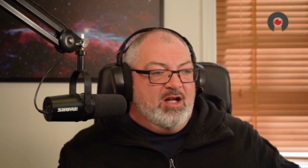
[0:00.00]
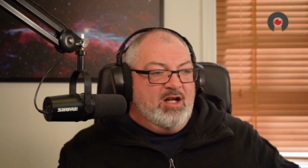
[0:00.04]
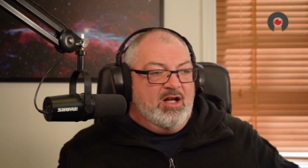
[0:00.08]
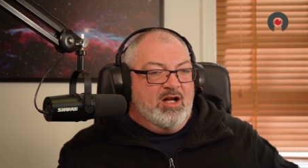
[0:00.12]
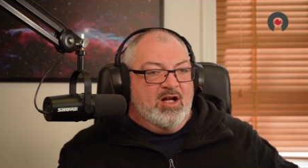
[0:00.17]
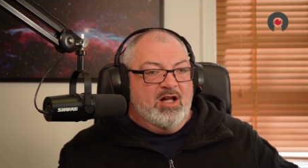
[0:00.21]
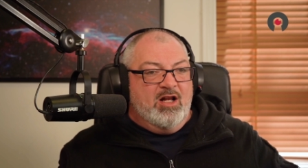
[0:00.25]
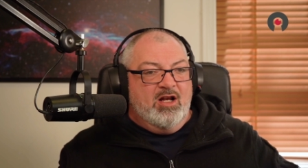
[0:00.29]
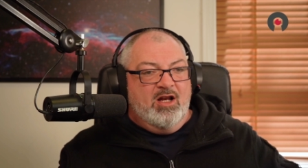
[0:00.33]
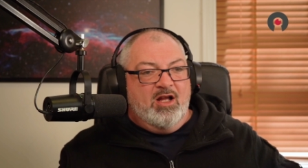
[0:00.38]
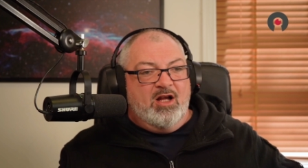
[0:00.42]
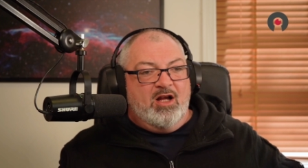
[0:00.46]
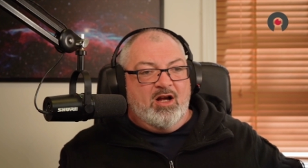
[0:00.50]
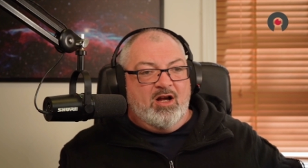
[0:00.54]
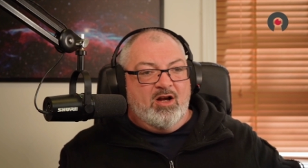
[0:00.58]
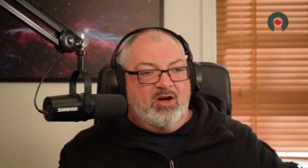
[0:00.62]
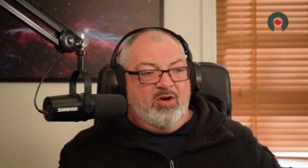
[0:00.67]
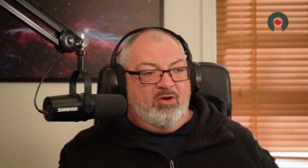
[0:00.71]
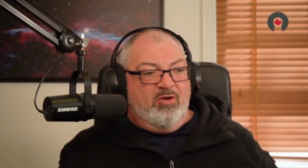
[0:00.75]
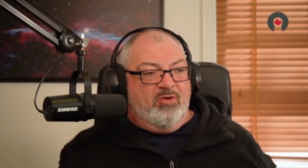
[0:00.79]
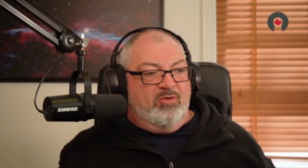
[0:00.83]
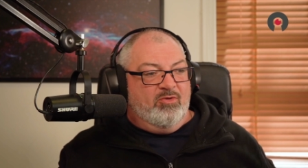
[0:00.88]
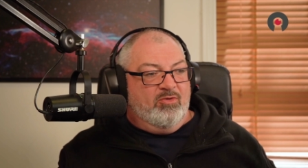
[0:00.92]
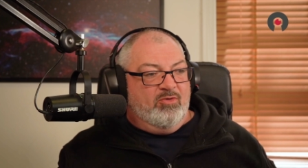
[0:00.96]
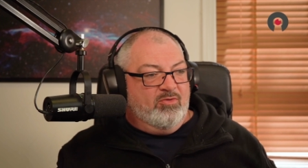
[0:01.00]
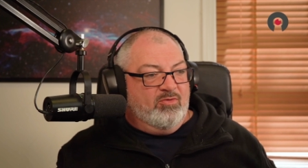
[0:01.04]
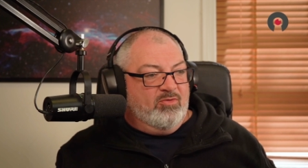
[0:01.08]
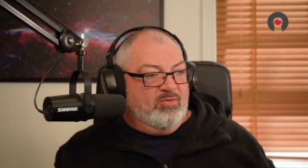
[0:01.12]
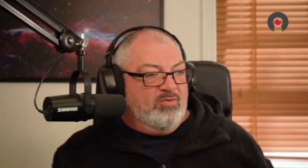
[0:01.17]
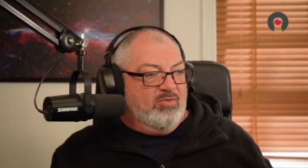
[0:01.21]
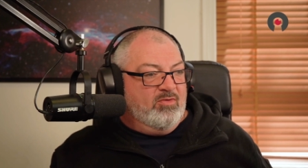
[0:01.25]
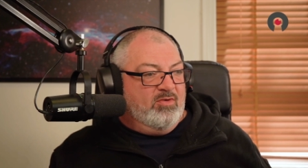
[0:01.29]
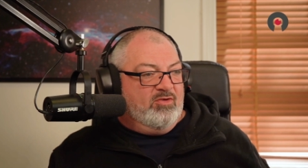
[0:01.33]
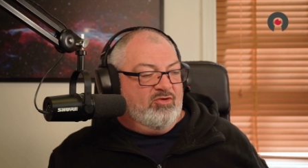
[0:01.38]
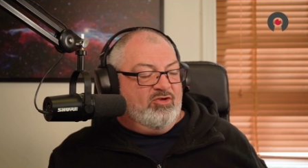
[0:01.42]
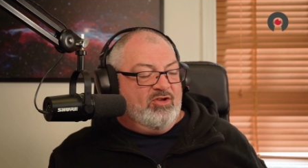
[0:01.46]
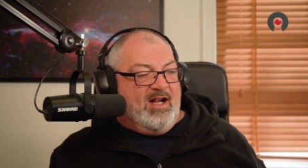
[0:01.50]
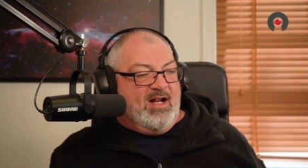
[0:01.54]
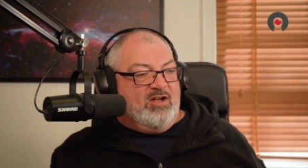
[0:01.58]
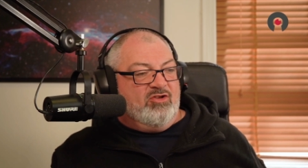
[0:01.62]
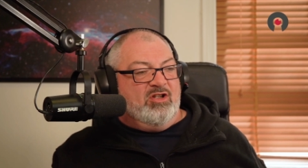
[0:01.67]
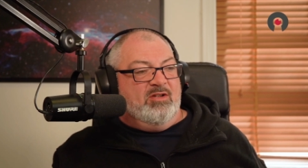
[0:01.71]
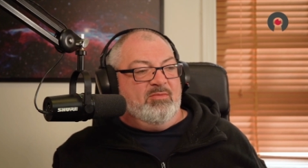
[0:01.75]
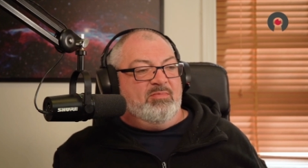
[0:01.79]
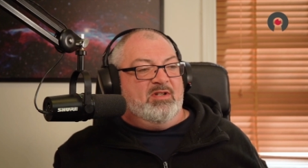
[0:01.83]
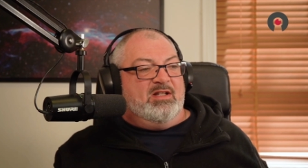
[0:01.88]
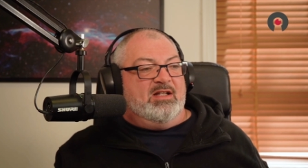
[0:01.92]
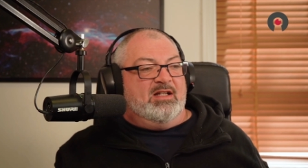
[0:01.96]
Hello,
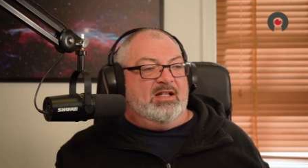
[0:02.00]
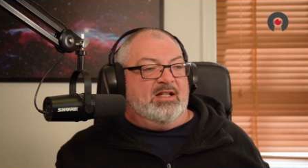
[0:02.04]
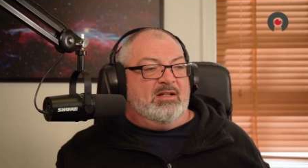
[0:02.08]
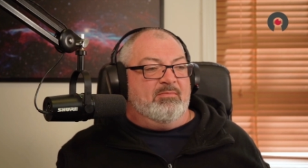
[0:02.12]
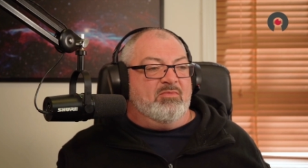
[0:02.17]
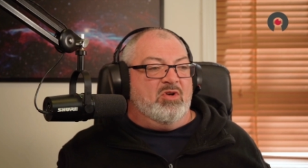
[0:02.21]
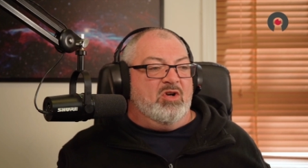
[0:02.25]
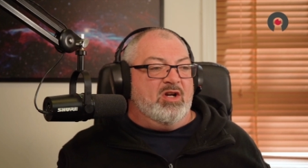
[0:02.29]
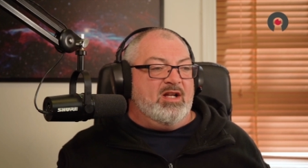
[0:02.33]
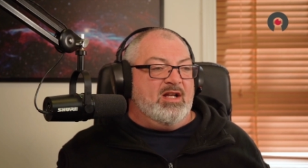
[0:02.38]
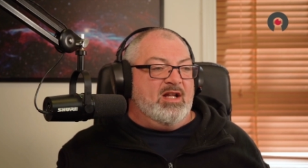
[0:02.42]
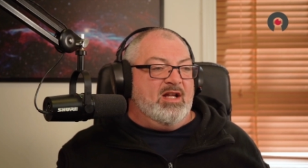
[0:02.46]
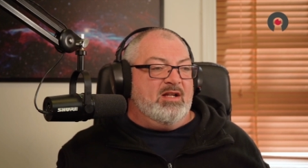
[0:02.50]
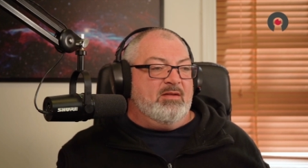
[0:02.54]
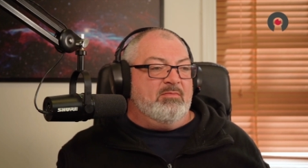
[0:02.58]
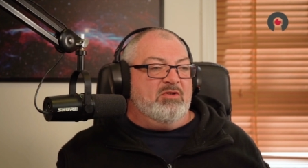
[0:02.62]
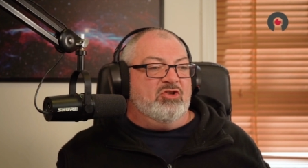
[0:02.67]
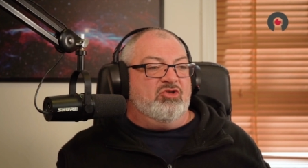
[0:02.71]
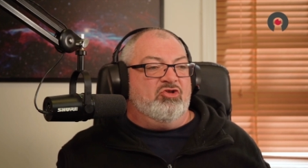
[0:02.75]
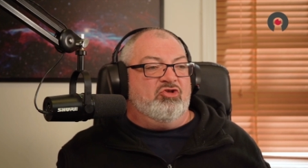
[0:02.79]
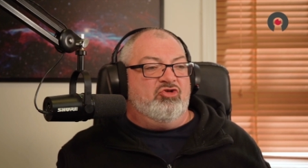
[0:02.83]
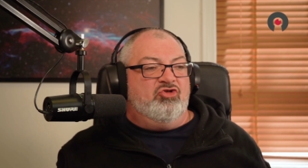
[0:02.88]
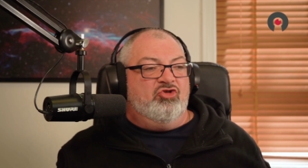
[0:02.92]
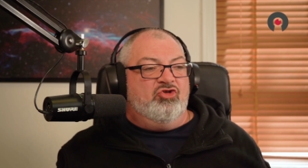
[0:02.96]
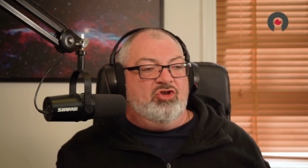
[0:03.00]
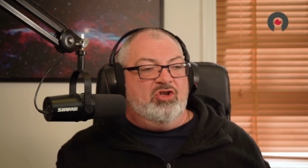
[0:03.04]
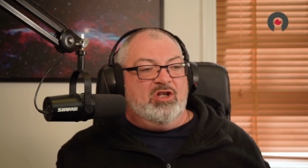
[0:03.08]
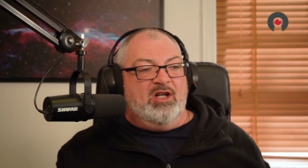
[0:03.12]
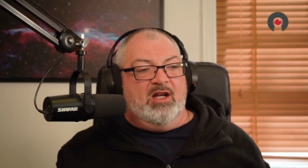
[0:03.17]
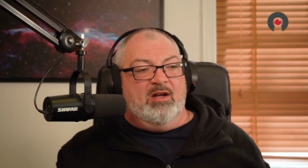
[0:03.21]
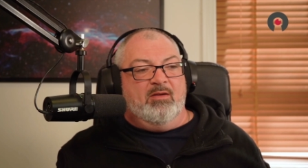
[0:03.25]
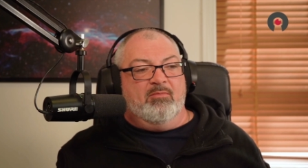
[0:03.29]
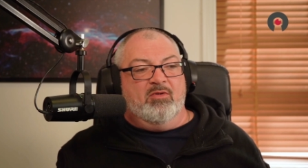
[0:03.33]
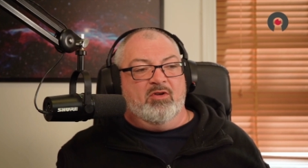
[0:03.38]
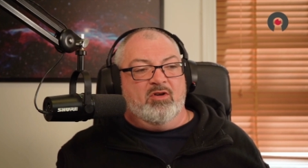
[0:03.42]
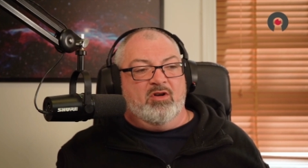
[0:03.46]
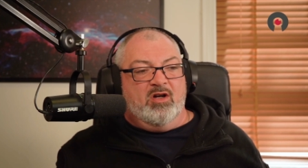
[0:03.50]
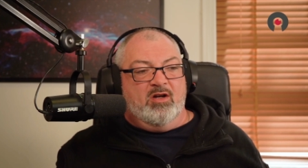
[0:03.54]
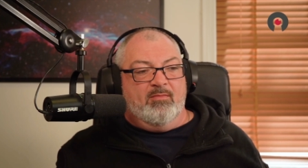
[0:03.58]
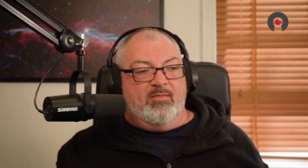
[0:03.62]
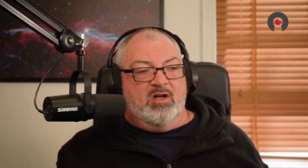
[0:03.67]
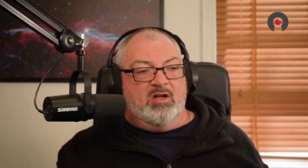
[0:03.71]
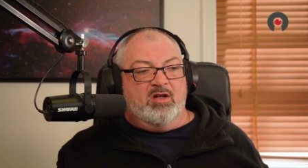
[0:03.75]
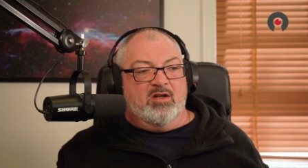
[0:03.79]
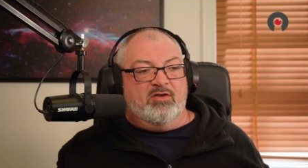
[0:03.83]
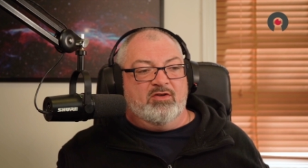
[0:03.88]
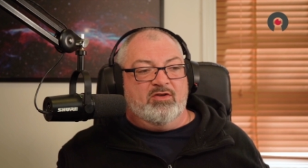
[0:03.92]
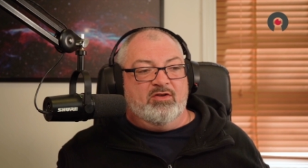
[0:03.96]
ChatGPT. My name is Jim and I'm
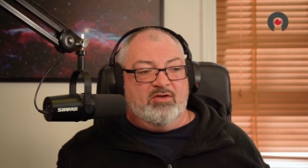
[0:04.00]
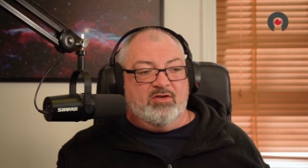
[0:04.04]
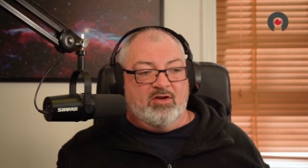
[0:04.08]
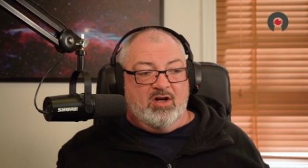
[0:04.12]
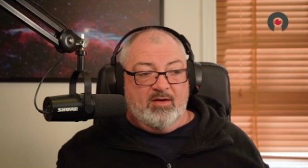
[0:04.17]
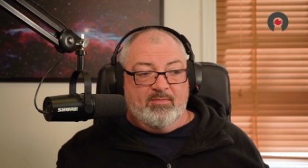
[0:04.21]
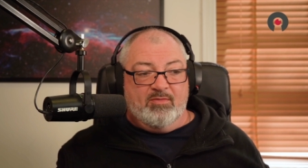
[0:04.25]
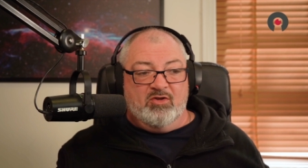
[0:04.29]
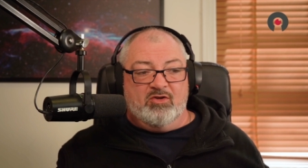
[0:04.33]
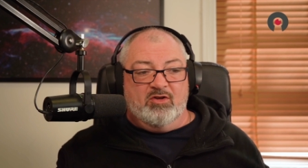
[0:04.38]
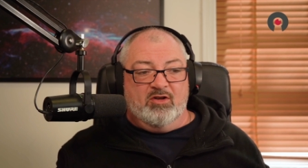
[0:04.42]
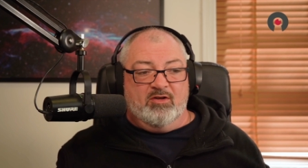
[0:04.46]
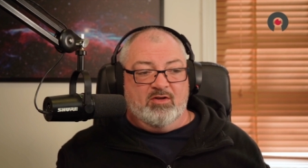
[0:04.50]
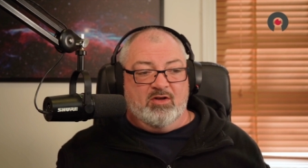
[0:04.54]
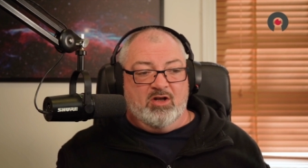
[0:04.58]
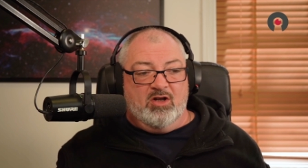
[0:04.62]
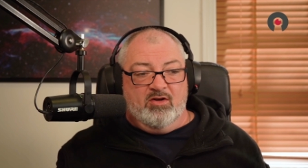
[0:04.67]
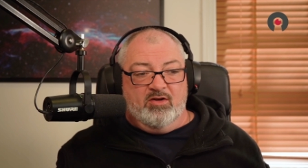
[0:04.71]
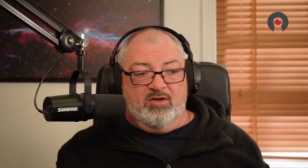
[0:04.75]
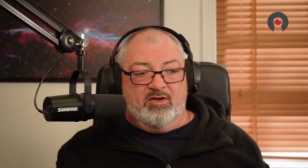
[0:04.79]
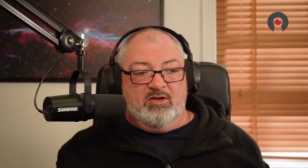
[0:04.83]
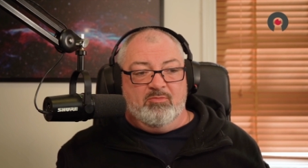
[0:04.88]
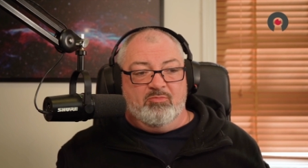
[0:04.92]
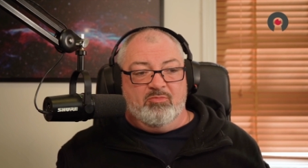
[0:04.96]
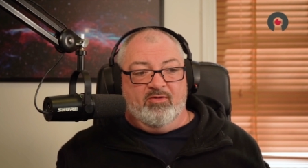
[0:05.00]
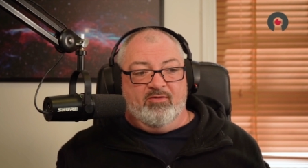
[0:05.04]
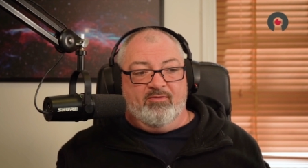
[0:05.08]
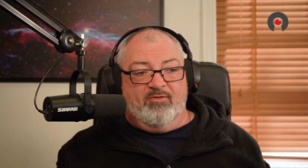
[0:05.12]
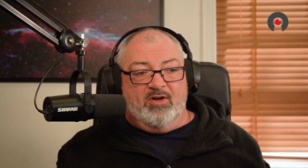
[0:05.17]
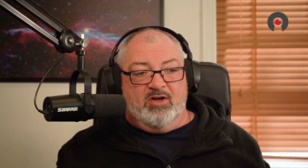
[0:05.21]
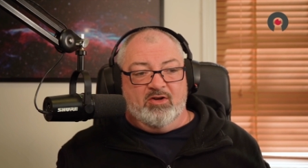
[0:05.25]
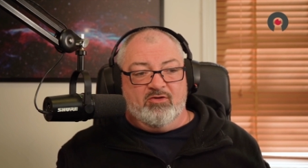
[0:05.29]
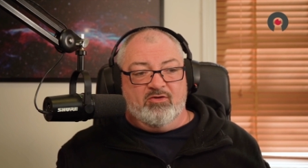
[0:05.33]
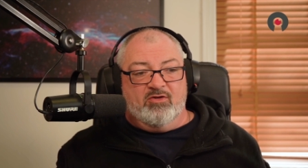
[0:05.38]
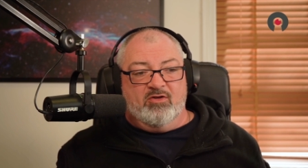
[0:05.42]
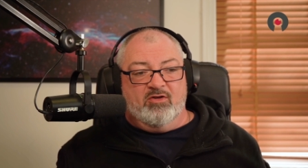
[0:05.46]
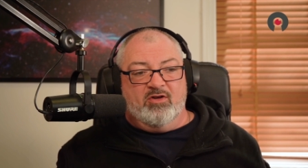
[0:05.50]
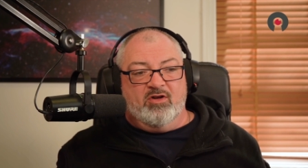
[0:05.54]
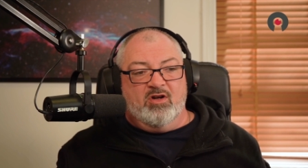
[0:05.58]
a cybersecurity professional.